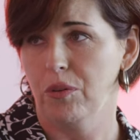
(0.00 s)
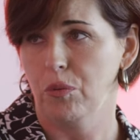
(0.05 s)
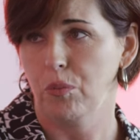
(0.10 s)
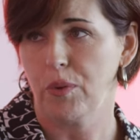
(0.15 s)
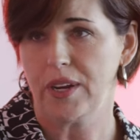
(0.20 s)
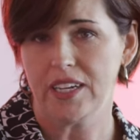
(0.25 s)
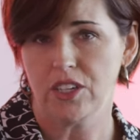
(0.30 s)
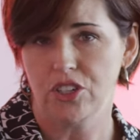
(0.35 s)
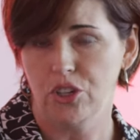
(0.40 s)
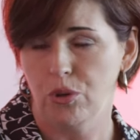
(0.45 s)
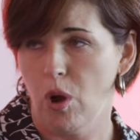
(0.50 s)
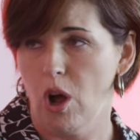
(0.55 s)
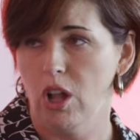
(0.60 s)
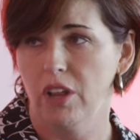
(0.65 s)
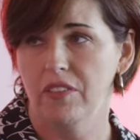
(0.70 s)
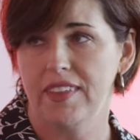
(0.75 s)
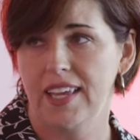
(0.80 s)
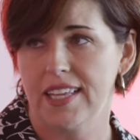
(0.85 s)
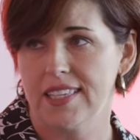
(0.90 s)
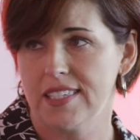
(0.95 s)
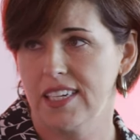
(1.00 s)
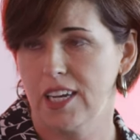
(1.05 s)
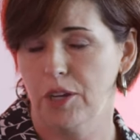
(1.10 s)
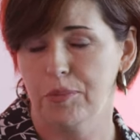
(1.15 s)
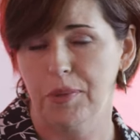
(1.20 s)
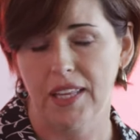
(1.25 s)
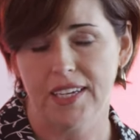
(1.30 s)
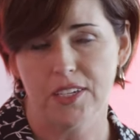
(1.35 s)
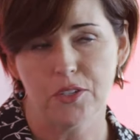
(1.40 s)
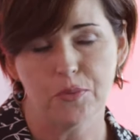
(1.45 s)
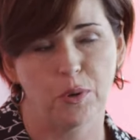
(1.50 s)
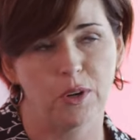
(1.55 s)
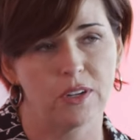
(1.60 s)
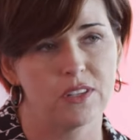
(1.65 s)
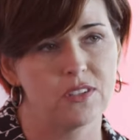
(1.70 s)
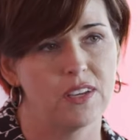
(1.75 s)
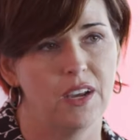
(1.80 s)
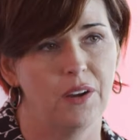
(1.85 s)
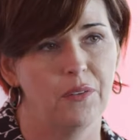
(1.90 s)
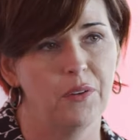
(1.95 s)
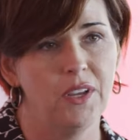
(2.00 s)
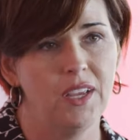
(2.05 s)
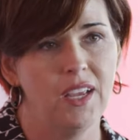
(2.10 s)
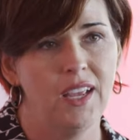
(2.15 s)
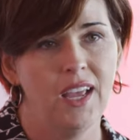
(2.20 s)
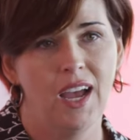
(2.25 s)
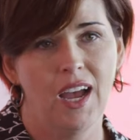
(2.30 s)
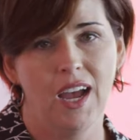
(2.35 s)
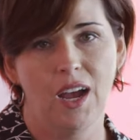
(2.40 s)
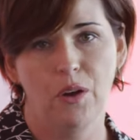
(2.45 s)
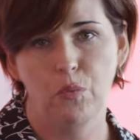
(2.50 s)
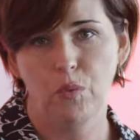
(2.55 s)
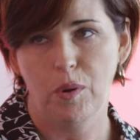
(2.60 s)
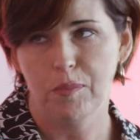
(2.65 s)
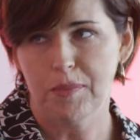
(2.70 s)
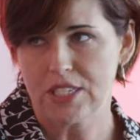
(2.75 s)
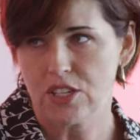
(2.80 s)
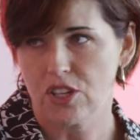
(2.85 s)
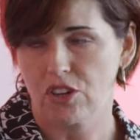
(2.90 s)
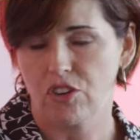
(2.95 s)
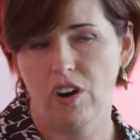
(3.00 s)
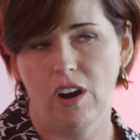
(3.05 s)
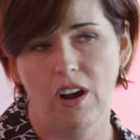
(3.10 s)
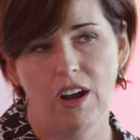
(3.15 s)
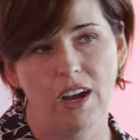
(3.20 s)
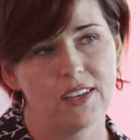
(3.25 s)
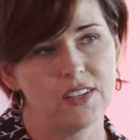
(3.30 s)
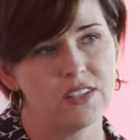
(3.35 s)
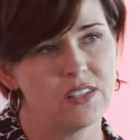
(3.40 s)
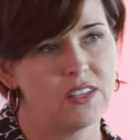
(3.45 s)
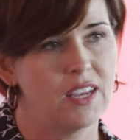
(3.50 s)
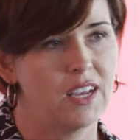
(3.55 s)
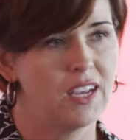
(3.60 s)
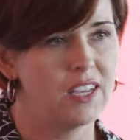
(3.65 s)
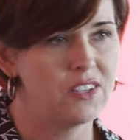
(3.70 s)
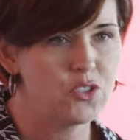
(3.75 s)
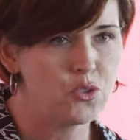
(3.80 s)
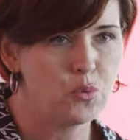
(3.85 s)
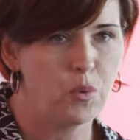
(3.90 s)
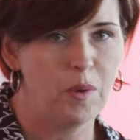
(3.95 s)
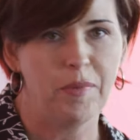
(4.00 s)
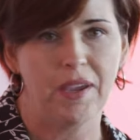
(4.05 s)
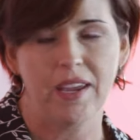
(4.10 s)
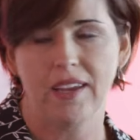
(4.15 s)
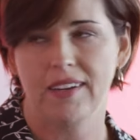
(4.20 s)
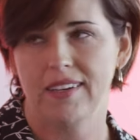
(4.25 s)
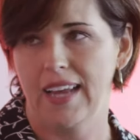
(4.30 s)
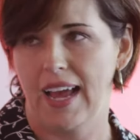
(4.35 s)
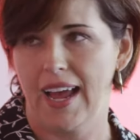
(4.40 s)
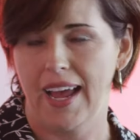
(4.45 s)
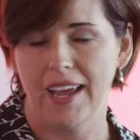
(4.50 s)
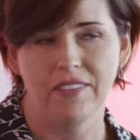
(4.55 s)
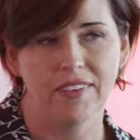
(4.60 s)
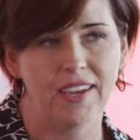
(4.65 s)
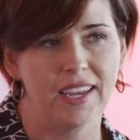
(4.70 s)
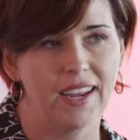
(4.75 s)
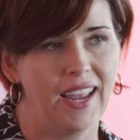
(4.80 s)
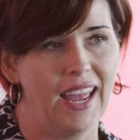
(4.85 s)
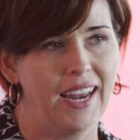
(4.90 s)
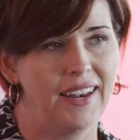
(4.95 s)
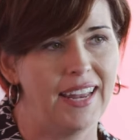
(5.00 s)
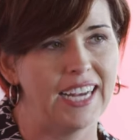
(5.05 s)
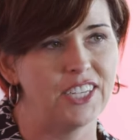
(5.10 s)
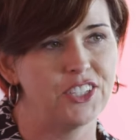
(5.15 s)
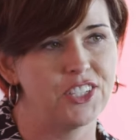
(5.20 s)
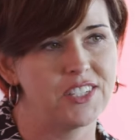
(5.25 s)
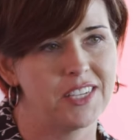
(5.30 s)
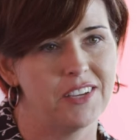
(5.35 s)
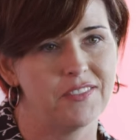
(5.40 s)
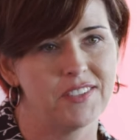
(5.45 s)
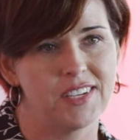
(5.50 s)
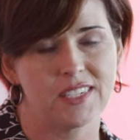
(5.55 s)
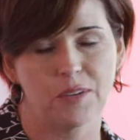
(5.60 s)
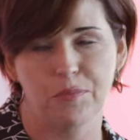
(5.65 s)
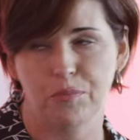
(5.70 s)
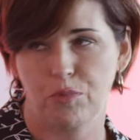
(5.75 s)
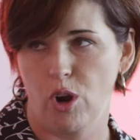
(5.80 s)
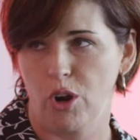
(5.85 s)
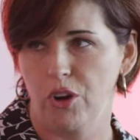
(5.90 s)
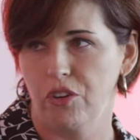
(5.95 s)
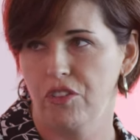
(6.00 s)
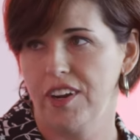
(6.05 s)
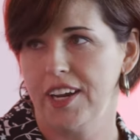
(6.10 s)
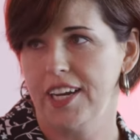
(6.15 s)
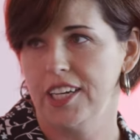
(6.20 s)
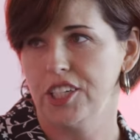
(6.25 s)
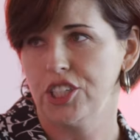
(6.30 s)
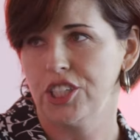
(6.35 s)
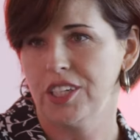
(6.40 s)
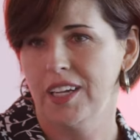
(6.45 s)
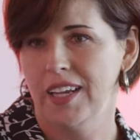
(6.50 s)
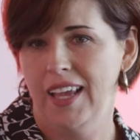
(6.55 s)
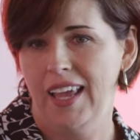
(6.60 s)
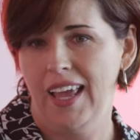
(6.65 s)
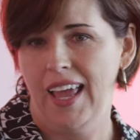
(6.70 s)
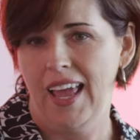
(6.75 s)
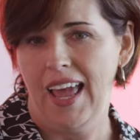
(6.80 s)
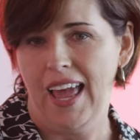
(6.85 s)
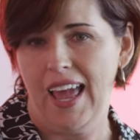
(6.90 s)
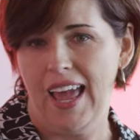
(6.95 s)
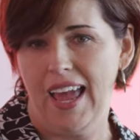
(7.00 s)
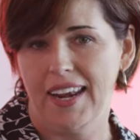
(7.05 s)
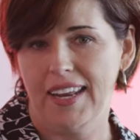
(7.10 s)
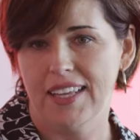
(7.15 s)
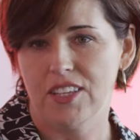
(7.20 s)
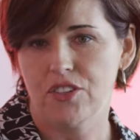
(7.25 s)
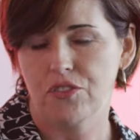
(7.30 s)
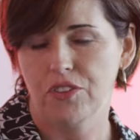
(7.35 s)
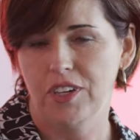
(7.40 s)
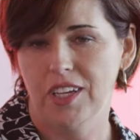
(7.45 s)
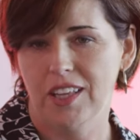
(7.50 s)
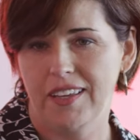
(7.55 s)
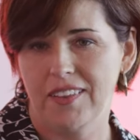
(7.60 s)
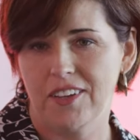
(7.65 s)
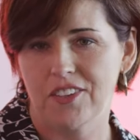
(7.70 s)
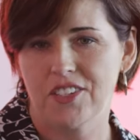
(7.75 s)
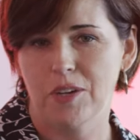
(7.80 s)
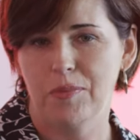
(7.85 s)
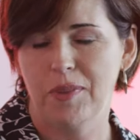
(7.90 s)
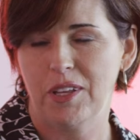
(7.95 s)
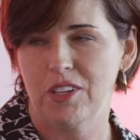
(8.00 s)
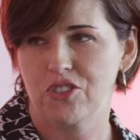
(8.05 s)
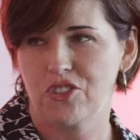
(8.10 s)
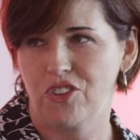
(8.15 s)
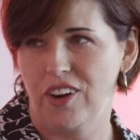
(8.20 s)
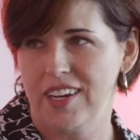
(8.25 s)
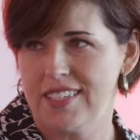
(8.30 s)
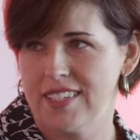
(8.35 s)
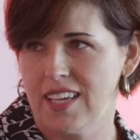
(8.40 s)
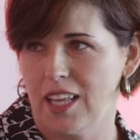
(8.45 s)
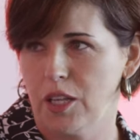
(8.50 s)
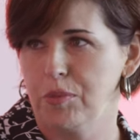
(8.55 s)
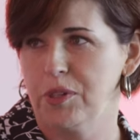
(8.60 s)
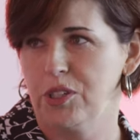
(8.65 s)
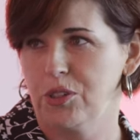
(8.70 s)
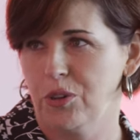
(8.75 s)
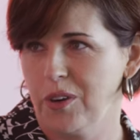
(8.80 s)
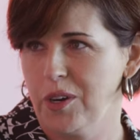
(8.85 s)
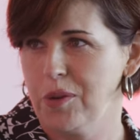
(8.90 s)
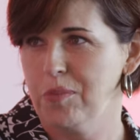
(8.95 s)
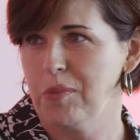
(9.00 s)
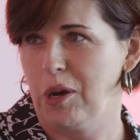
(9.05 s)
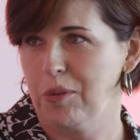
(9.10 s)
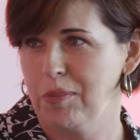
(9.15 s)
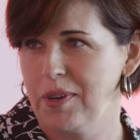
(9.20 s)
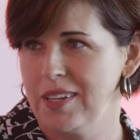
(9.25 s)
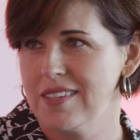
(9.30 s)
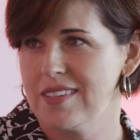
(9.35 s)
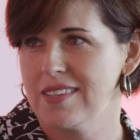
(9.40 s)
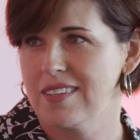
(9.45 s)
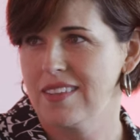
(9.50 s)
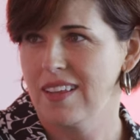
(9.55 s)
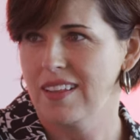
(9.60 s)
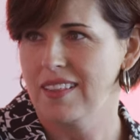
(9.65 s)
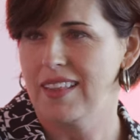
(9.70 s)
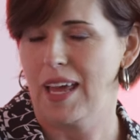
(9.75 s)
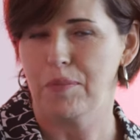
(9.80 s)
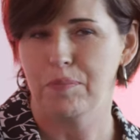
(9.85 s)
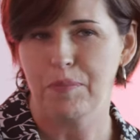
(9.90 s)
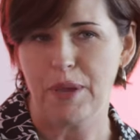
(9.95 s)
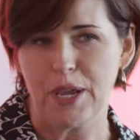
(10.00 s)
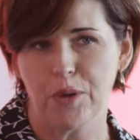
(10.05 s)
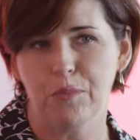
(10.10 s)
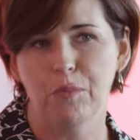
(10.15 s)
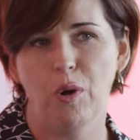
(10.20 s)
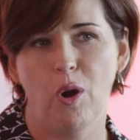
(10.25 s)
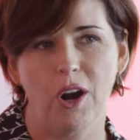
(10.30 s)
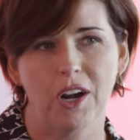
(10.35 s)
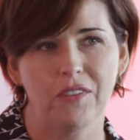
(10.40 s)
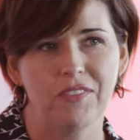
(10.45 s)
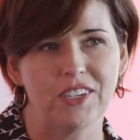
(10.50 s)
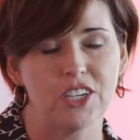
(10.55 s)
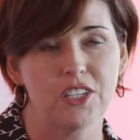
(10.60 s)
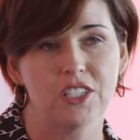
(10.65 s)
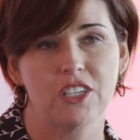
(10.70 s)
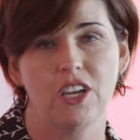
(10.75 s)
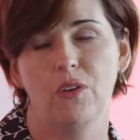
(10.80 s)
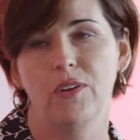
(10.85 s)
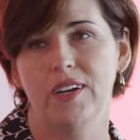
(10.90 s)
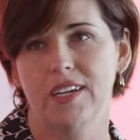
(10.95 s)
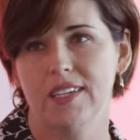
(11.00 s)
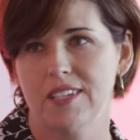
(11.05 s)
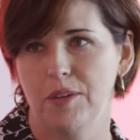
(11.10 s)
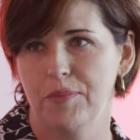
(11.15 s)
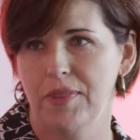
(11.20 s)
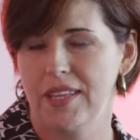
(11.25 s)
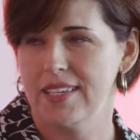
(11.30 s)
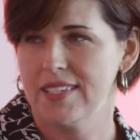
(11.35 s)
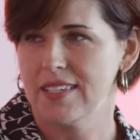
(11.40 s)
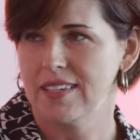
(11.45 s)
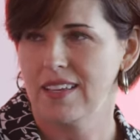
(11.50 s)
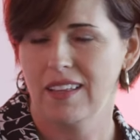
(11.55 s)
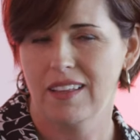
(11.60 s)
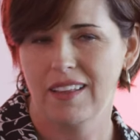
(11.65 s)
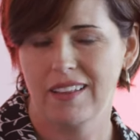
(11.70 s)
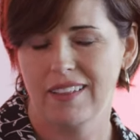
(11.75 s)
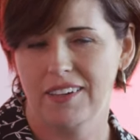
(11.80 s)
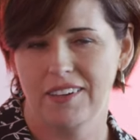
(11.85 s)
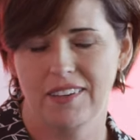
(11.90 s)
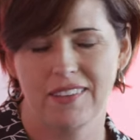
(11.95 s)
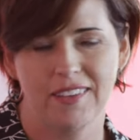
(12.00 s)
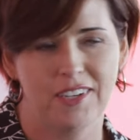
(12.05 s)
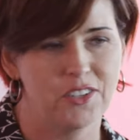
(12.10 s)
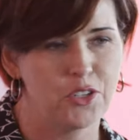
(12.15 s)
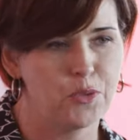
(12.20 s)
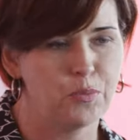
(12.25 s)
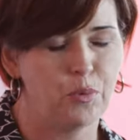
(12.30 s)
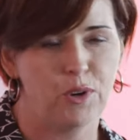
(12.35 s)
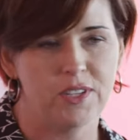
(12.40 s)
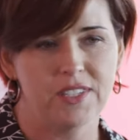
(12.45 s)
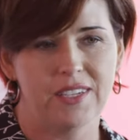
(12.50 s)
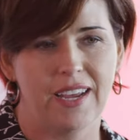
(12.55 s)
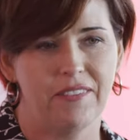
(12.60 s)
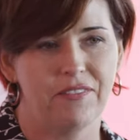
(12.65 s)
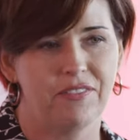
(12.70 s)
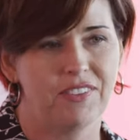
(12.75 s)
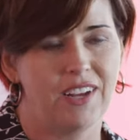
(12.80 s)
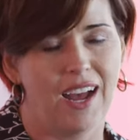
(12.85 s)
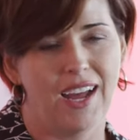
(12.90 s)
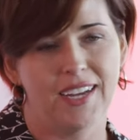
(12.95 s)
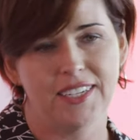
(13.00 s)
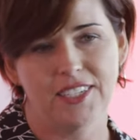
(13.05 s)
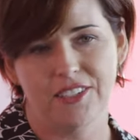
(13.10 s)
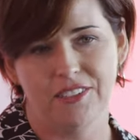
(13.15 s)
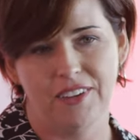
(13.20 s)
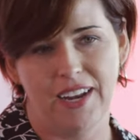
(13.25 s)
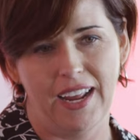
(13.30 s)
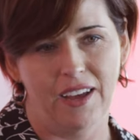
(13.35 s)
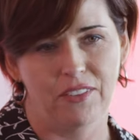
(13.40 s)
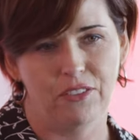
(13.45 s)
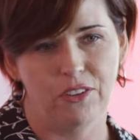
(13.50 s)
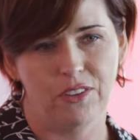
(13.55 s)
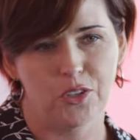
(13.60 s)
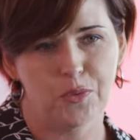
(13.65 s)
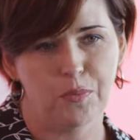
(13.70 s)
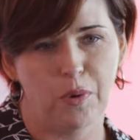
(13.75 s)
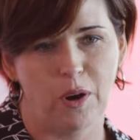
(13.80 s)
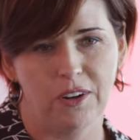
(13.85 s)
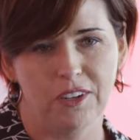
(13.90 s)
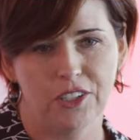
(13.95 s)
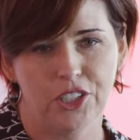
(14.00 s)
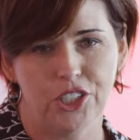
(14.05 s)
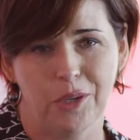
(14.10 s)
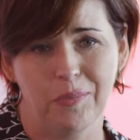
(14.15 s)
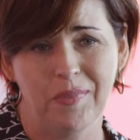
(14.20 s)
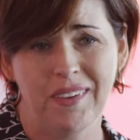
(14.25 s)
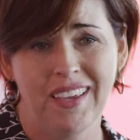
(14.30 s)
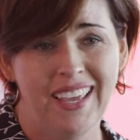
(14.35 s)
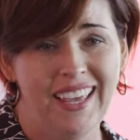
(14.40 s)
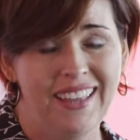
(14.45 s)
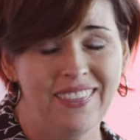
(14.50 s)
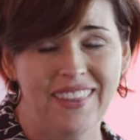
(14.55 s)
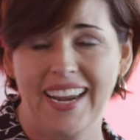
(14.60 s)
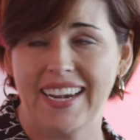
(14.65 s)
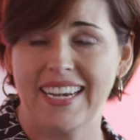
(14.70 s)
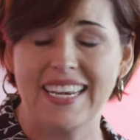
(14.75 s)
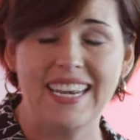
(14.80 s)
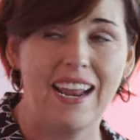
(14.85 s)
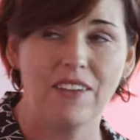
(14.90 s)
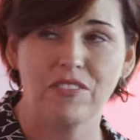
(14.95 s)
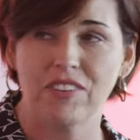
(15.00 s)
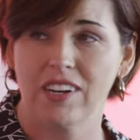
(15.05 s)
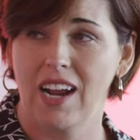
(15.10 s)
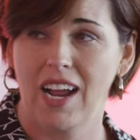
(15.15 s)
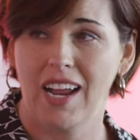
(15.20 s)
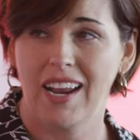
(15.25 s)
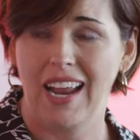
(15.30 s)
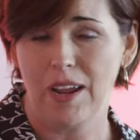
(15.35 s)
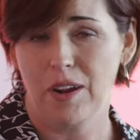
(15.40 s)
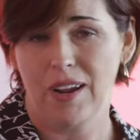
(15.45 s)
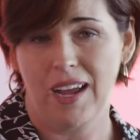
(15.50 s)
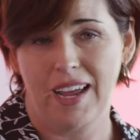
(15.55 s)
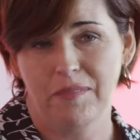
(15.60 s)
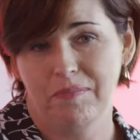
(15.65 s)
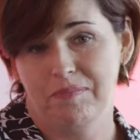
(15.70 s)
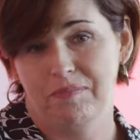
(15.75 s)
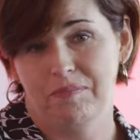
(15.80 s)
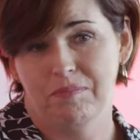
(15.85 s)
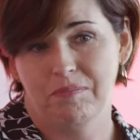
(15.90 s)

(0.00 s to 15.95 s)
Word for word: We do all of the right. NCAA sports. So, uh, women's lacrosse, uh, swimming, diving, and that just gives us a broader reach and it's really, there's some of those great celebratory moments that being part of, and just going to some of these, there, there's sports I've gone to now through this partnership that I'd never gone, I, I